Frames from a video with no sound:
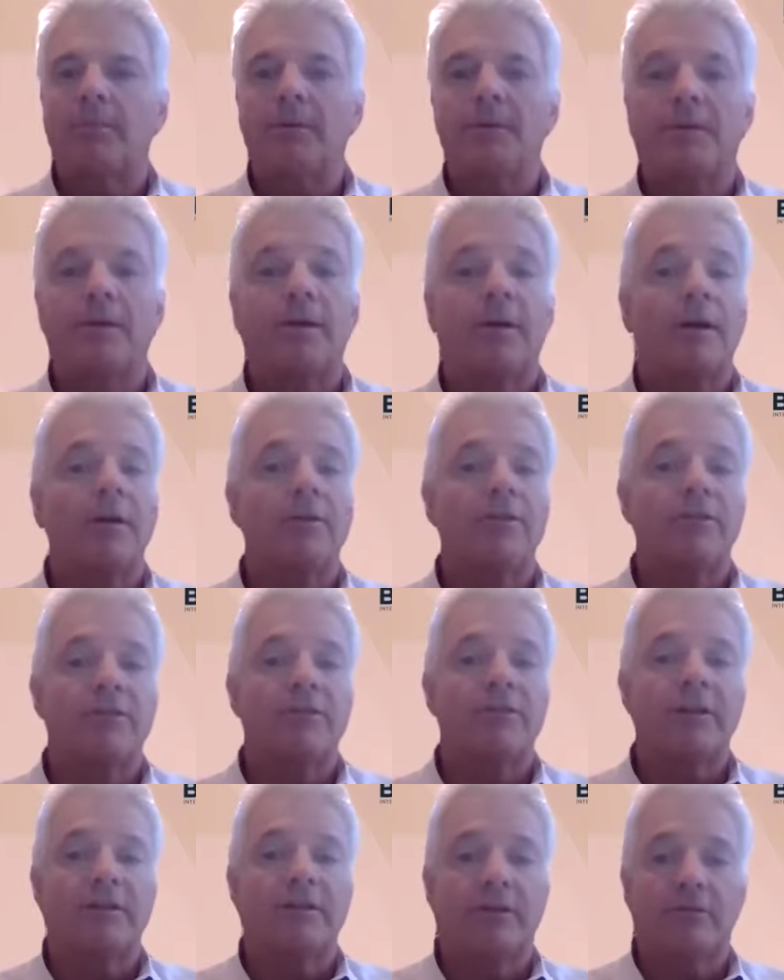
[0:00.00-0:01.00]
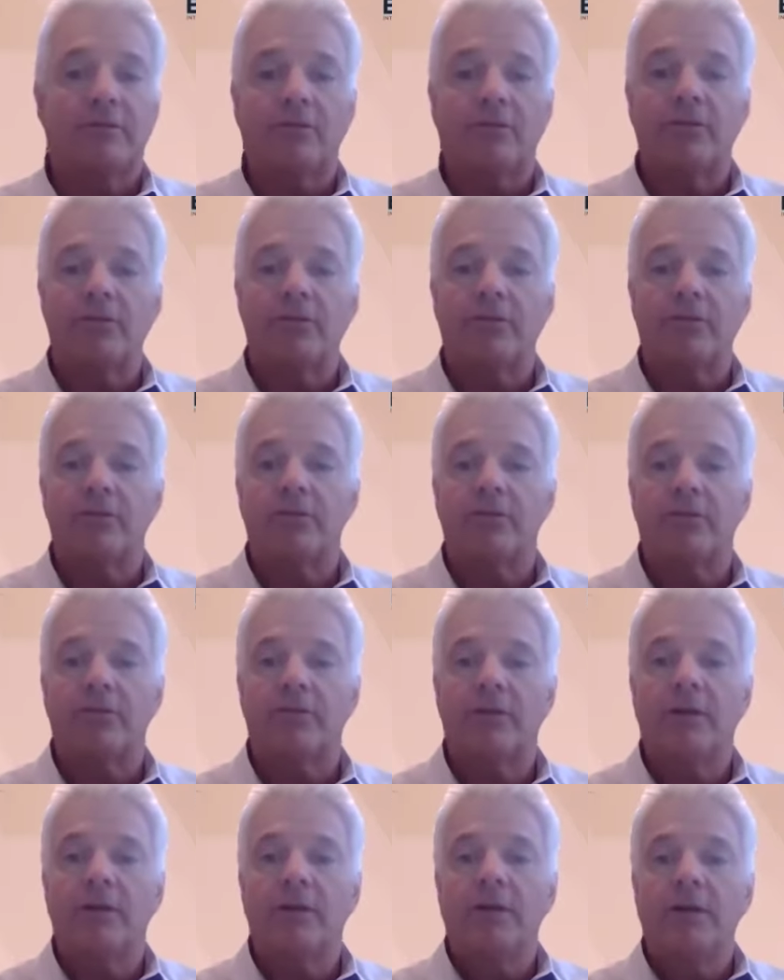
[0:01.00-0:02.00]
but there are distinct differences.
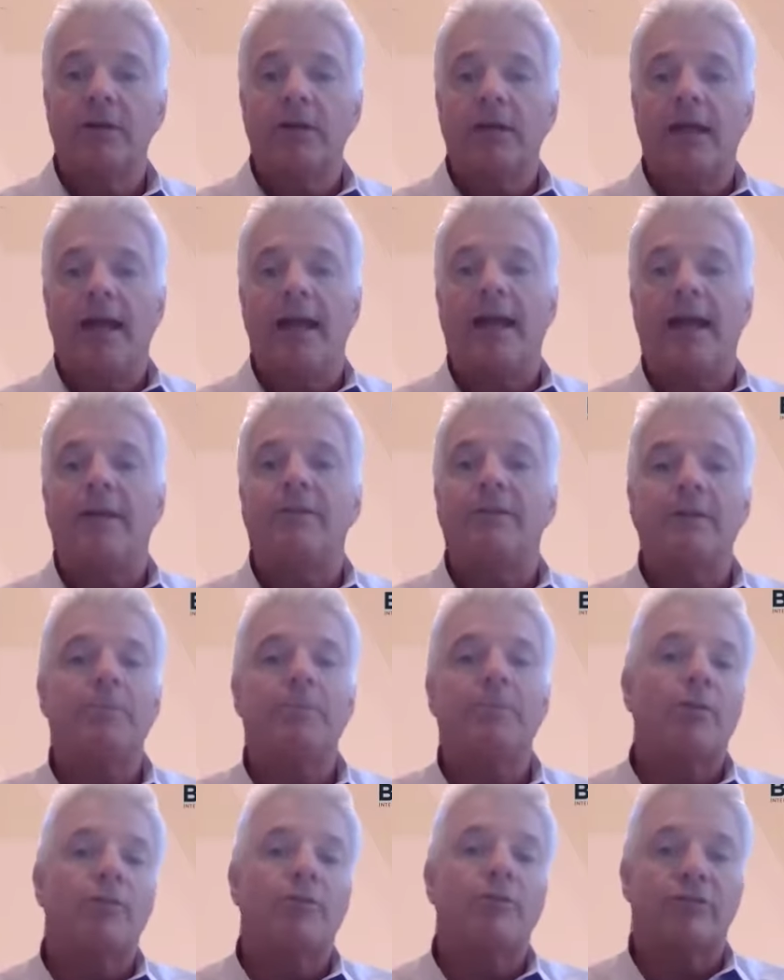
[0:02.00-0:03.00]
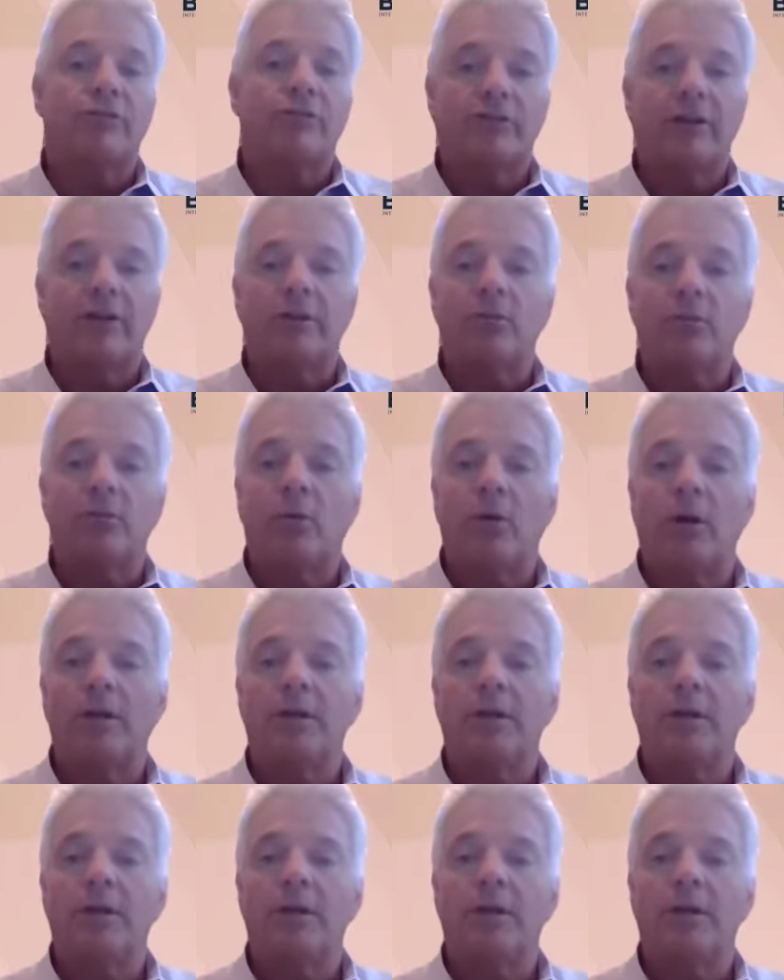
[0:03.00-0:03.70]
And the most distinct